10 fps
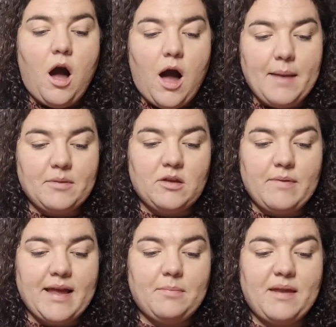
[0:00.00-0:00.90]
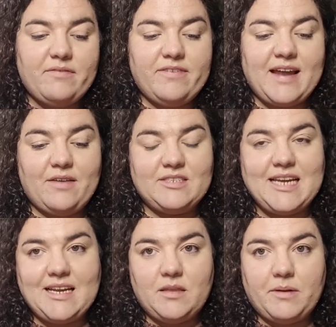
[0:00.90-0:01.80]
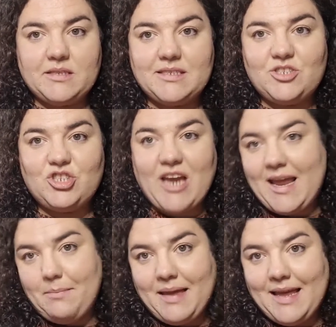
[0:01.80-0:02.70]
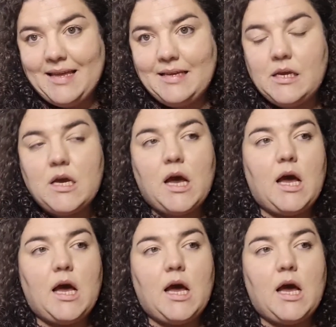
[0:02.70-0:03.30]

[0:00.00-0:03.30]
I'm going to recommend for now the Tilly and the Button Jamie.